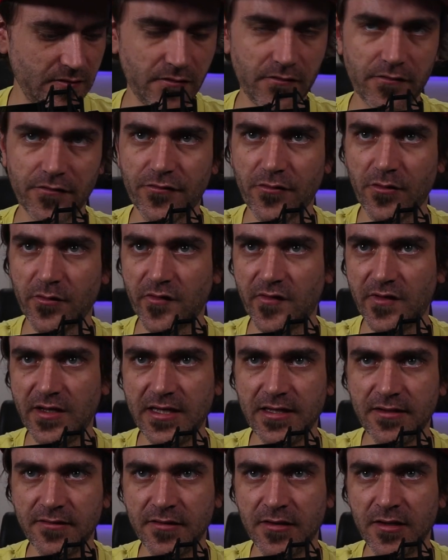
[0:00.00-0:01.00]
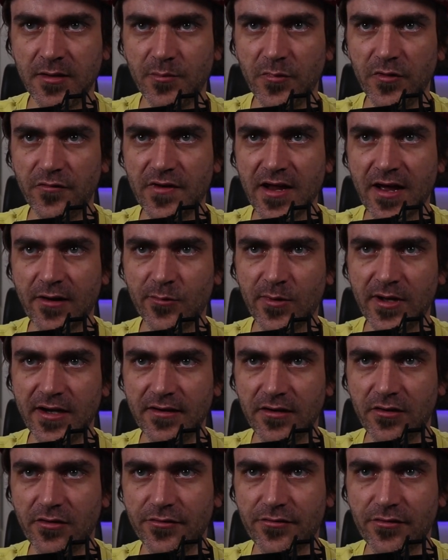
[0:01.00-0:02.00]
control C, move down
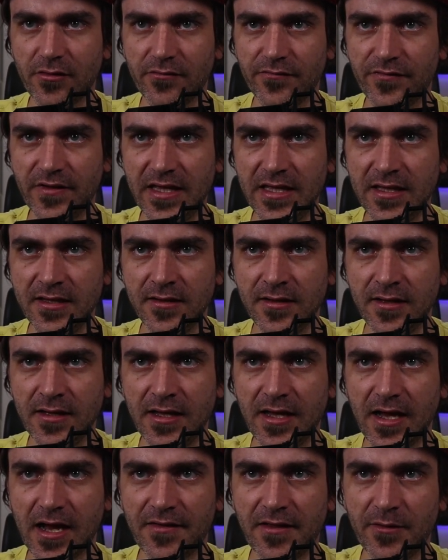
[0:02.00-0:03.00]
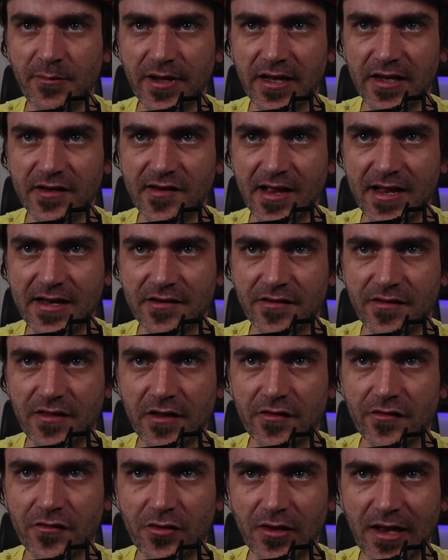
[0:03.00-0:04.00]
one, control V, and then we can change
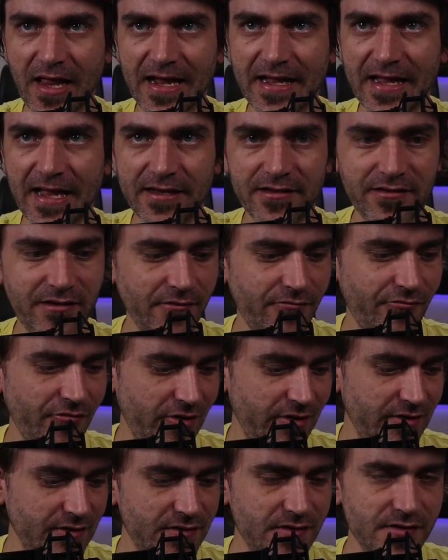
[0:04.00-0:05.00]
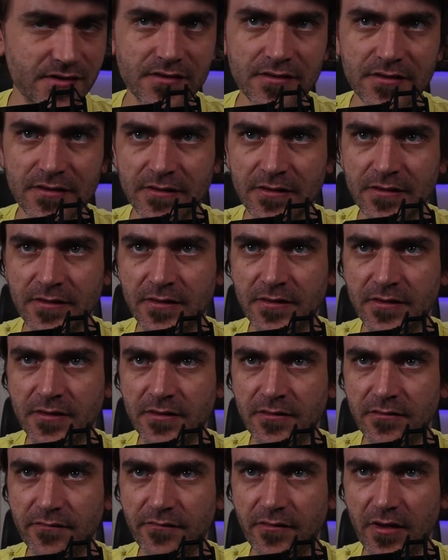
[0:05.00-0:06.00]
this to like a different
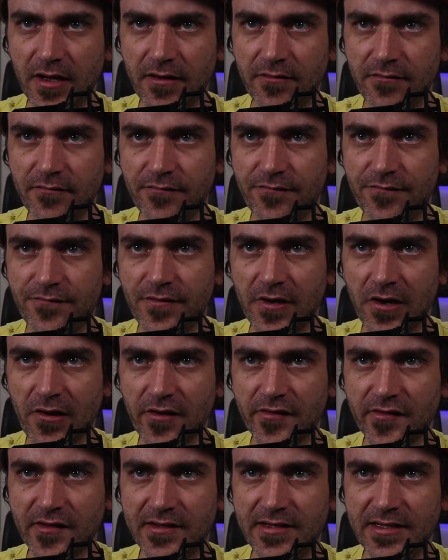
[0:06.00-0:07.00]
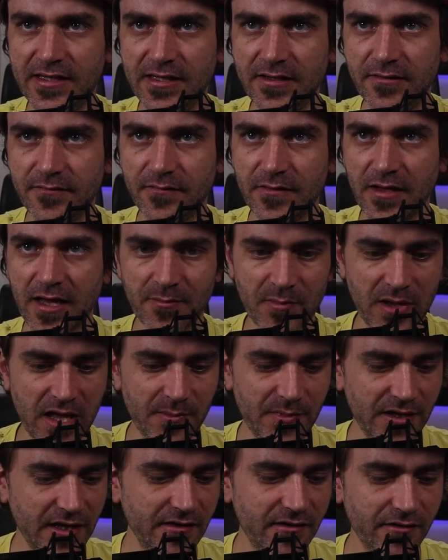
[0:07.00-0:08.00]
velocity and
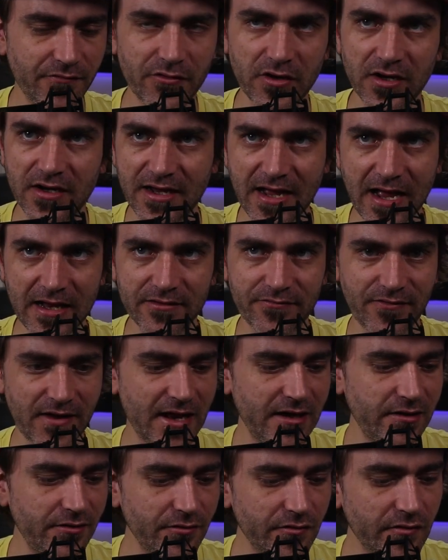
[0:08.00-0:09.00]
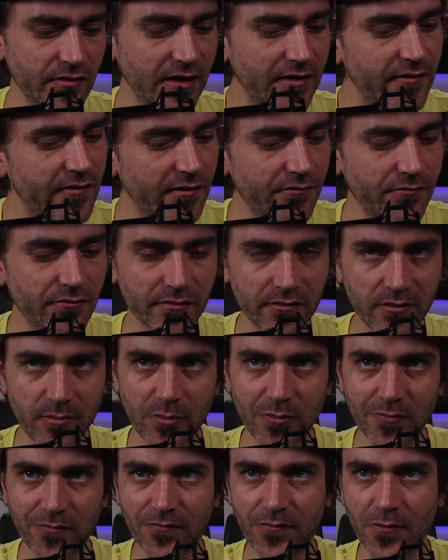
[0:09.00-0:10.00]
maybe a different cut value. So let's say, for
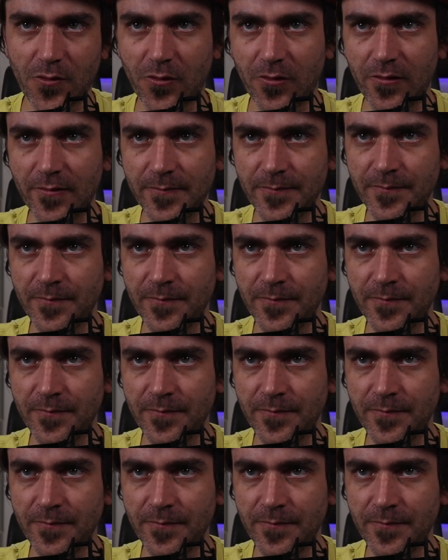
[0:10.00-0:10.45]
example, 4.